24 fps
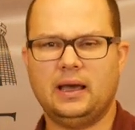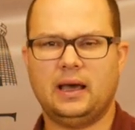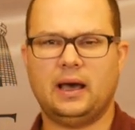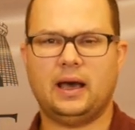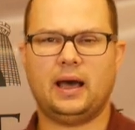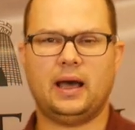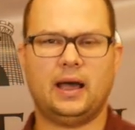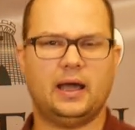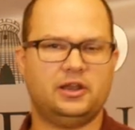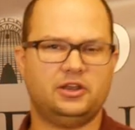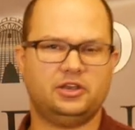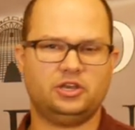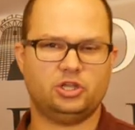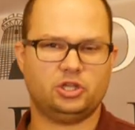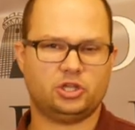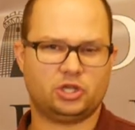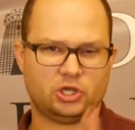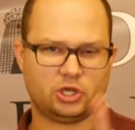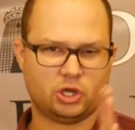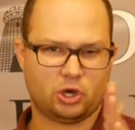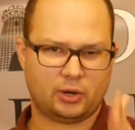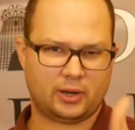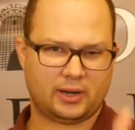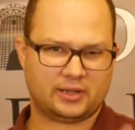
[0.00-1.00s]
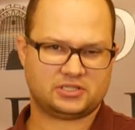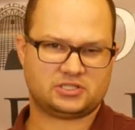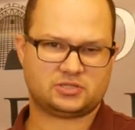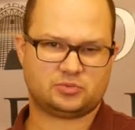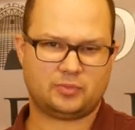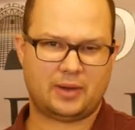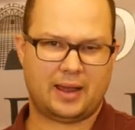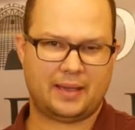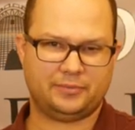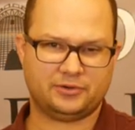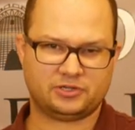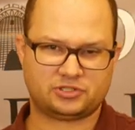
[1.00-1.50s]
Uh, and you can go down
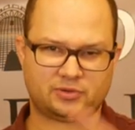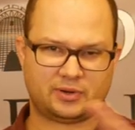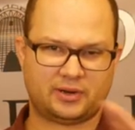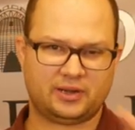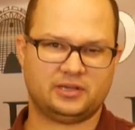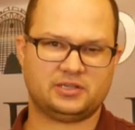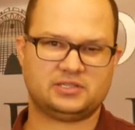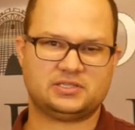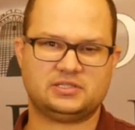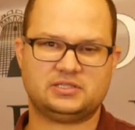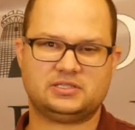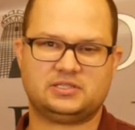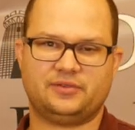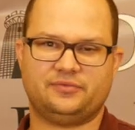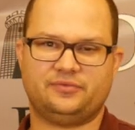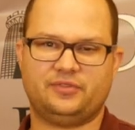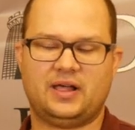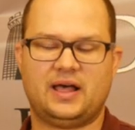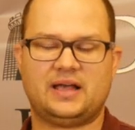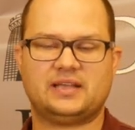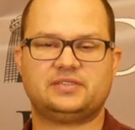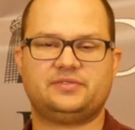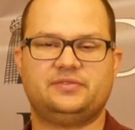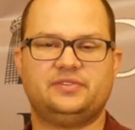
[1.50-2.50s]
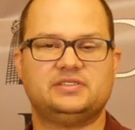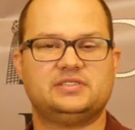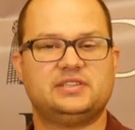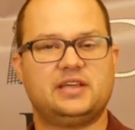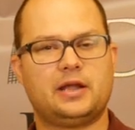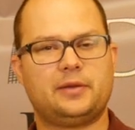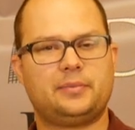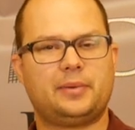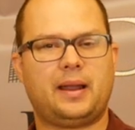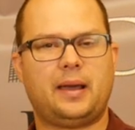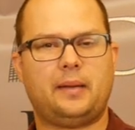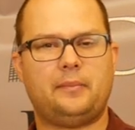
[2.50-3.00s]
some rabbit trails and some philosophies
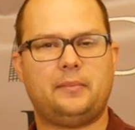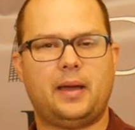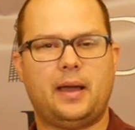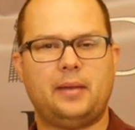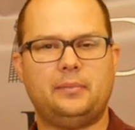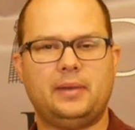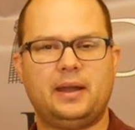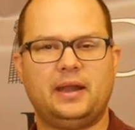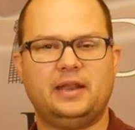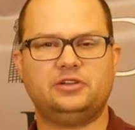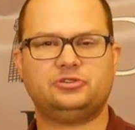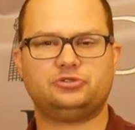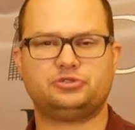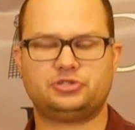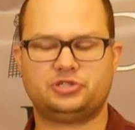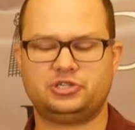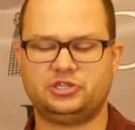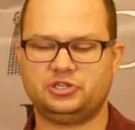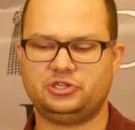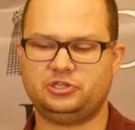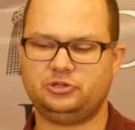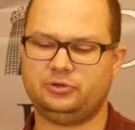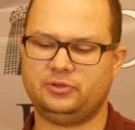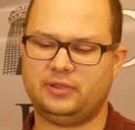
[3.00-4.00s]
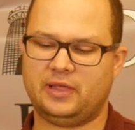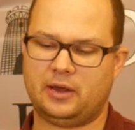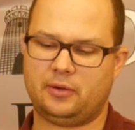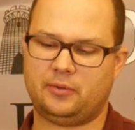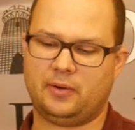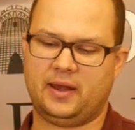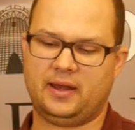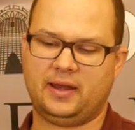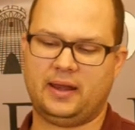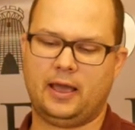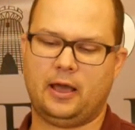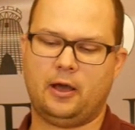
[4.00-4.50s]
there, but I'm, I'm not interested in doing that
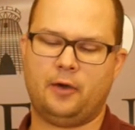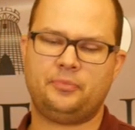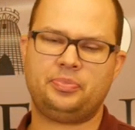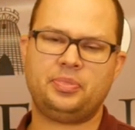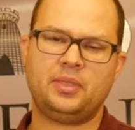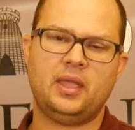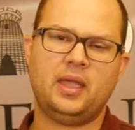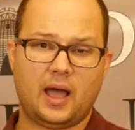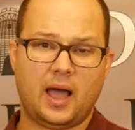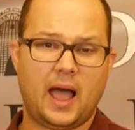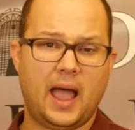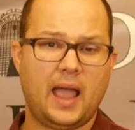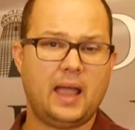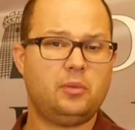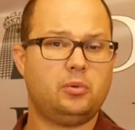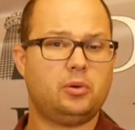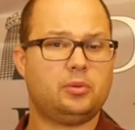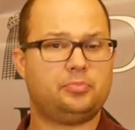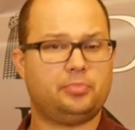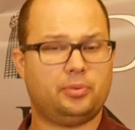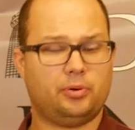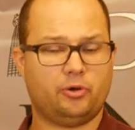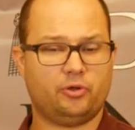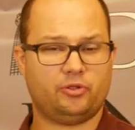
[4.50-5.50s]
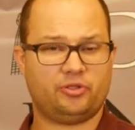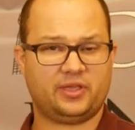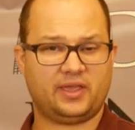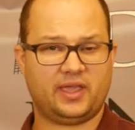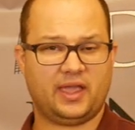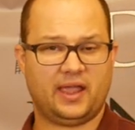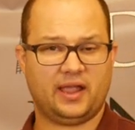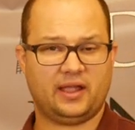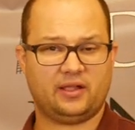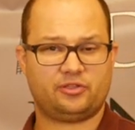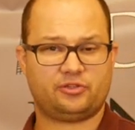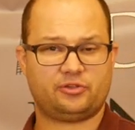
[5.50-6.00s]
right now. I would pull
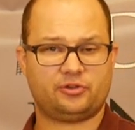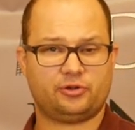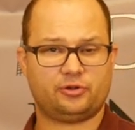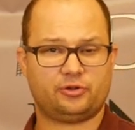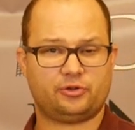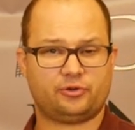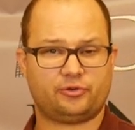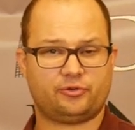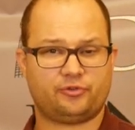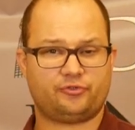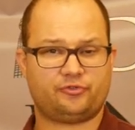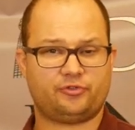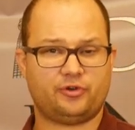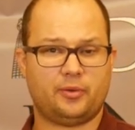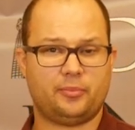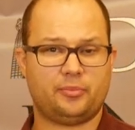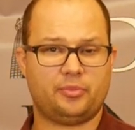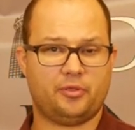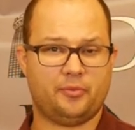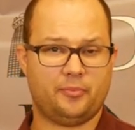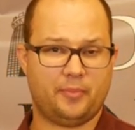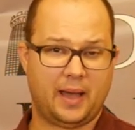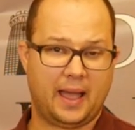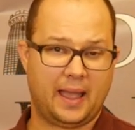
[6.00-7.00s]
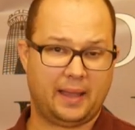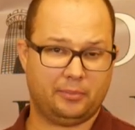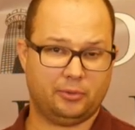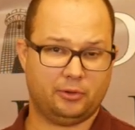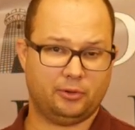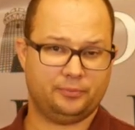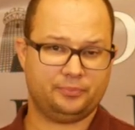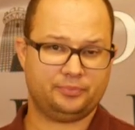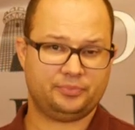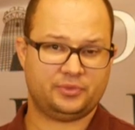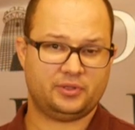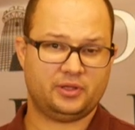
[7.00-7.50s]
the answer from the
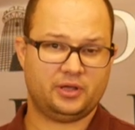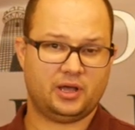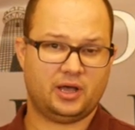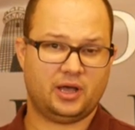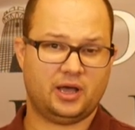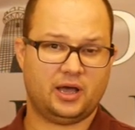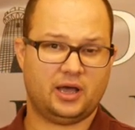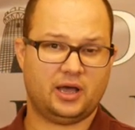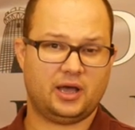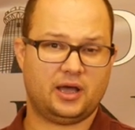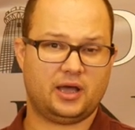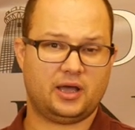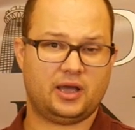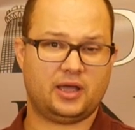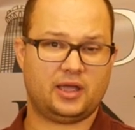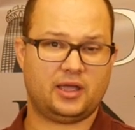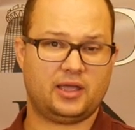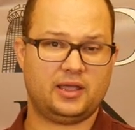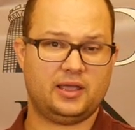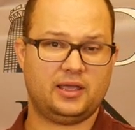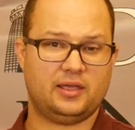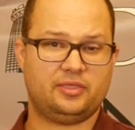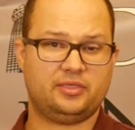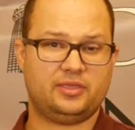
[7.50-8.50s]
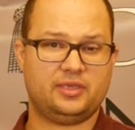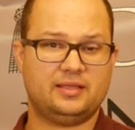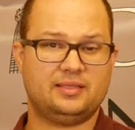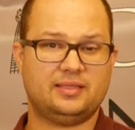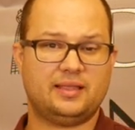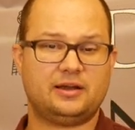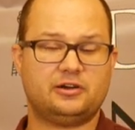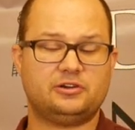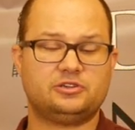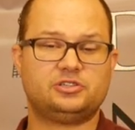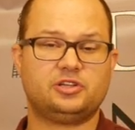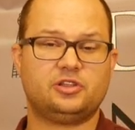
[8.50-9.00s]
Bible. Uh, in the
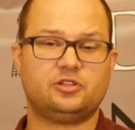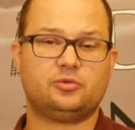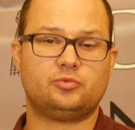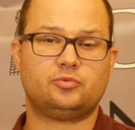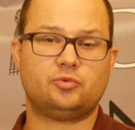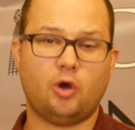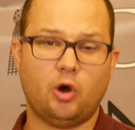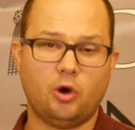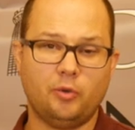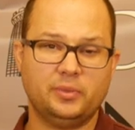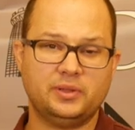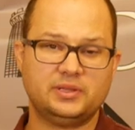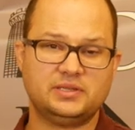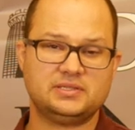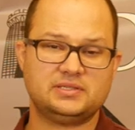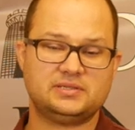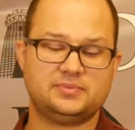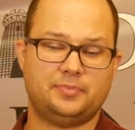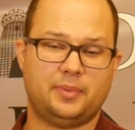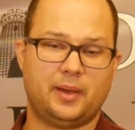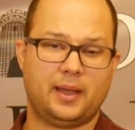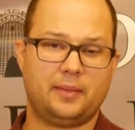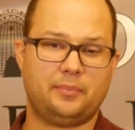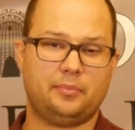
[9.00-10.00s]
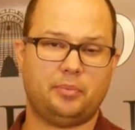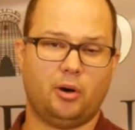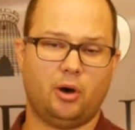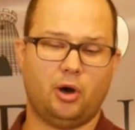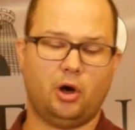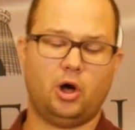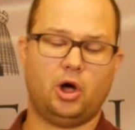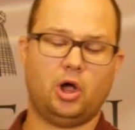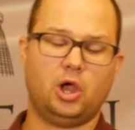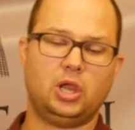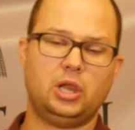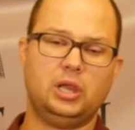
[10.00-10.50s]
letter to the Romans by
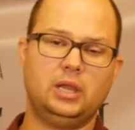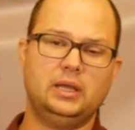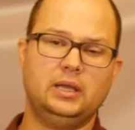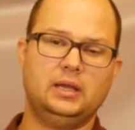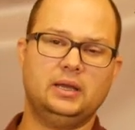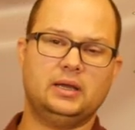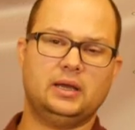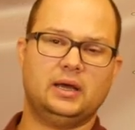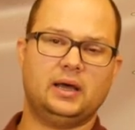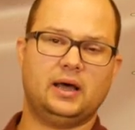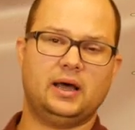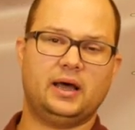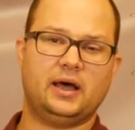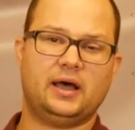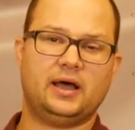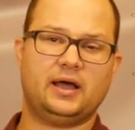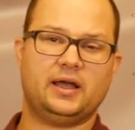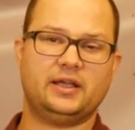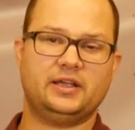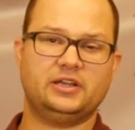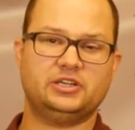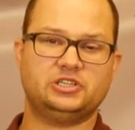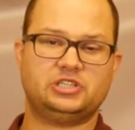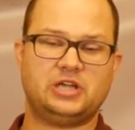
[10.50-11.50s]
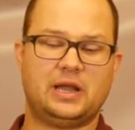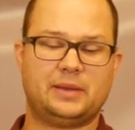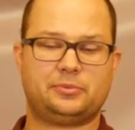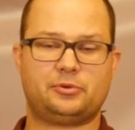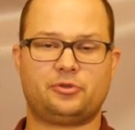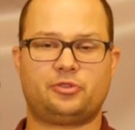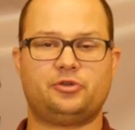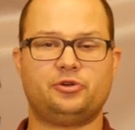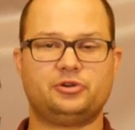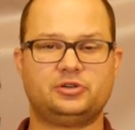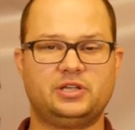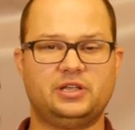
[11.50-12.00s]
Paul, uh, in
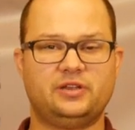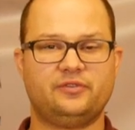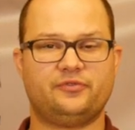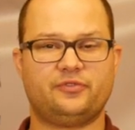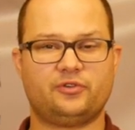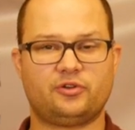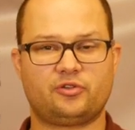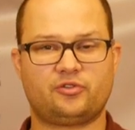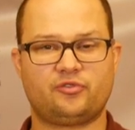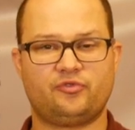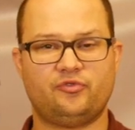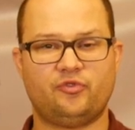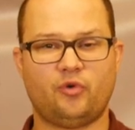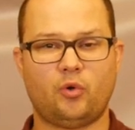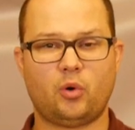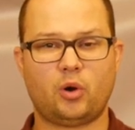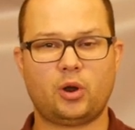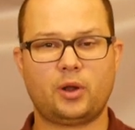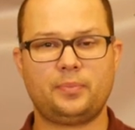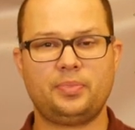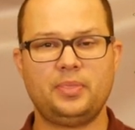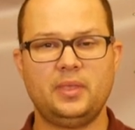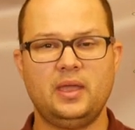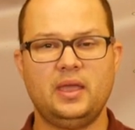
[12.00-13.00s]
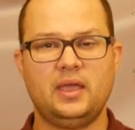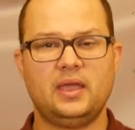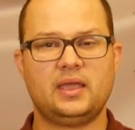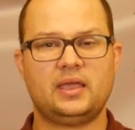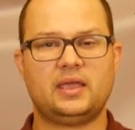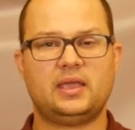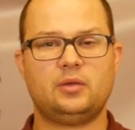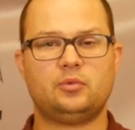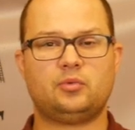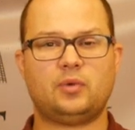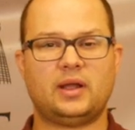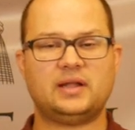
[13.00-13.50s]
chapter 13, verse 4,
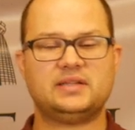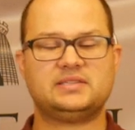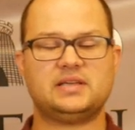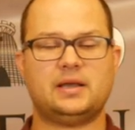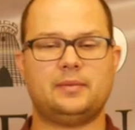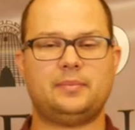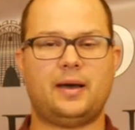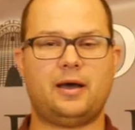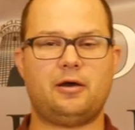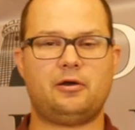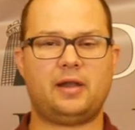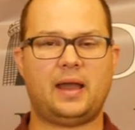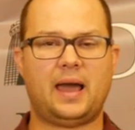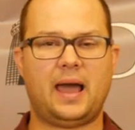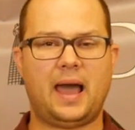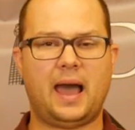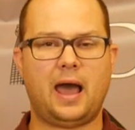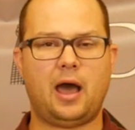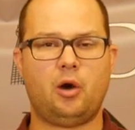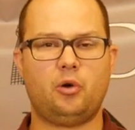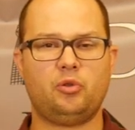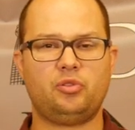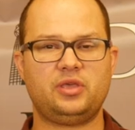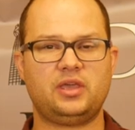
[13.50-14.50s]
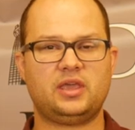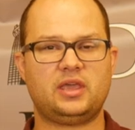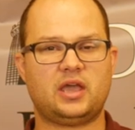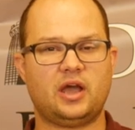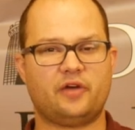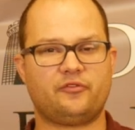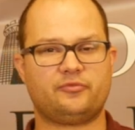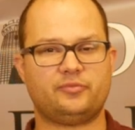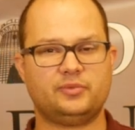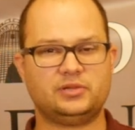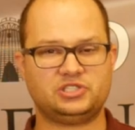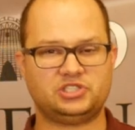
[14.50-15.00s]
he writes about how the
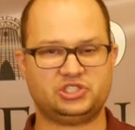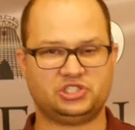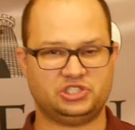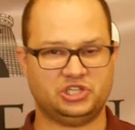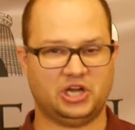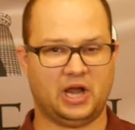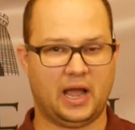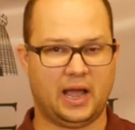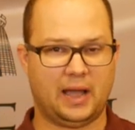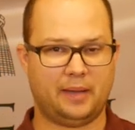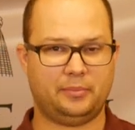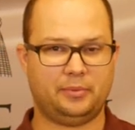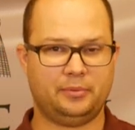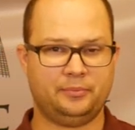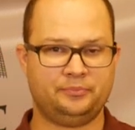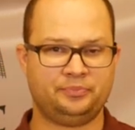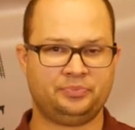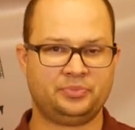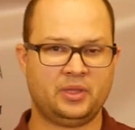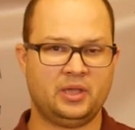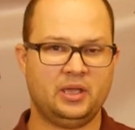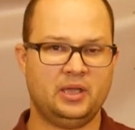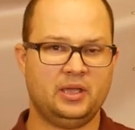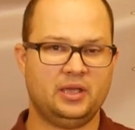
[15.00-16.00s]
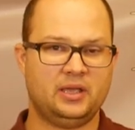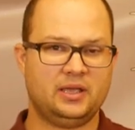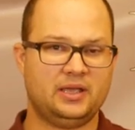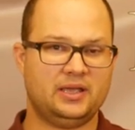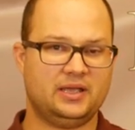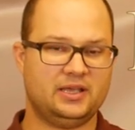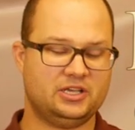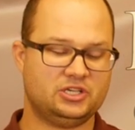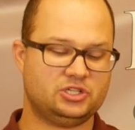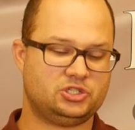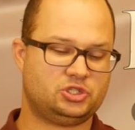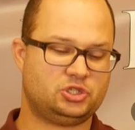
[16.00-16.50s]
government's job
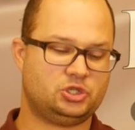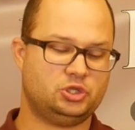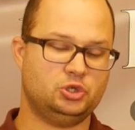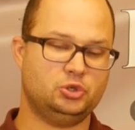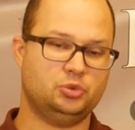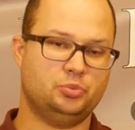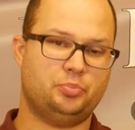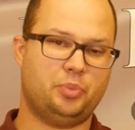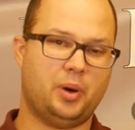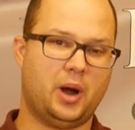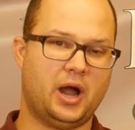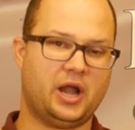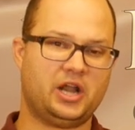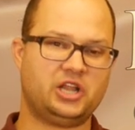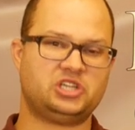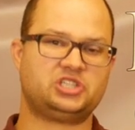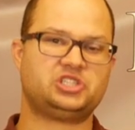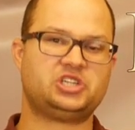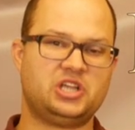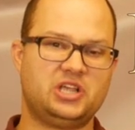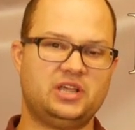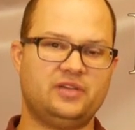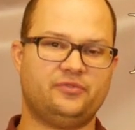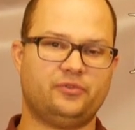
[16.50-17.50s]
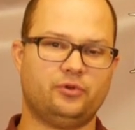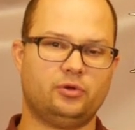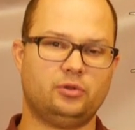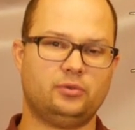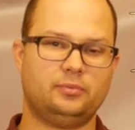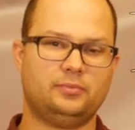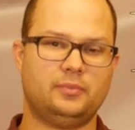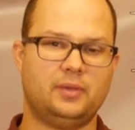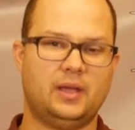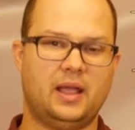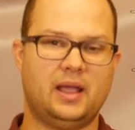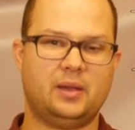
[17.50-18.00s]
is to punish
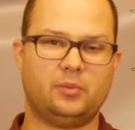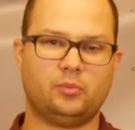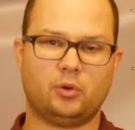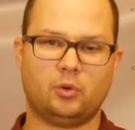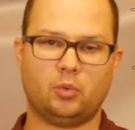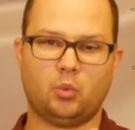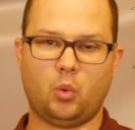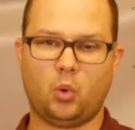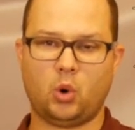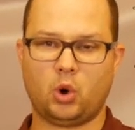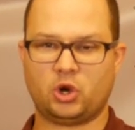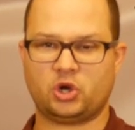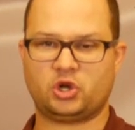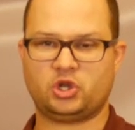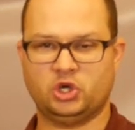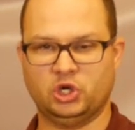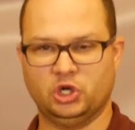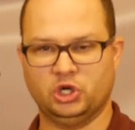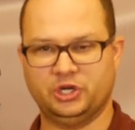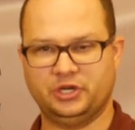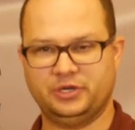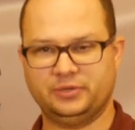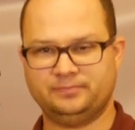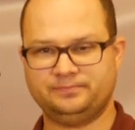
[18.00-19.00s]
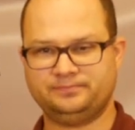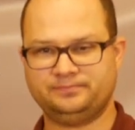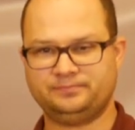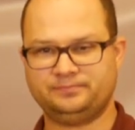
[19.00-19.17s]
evil and reward good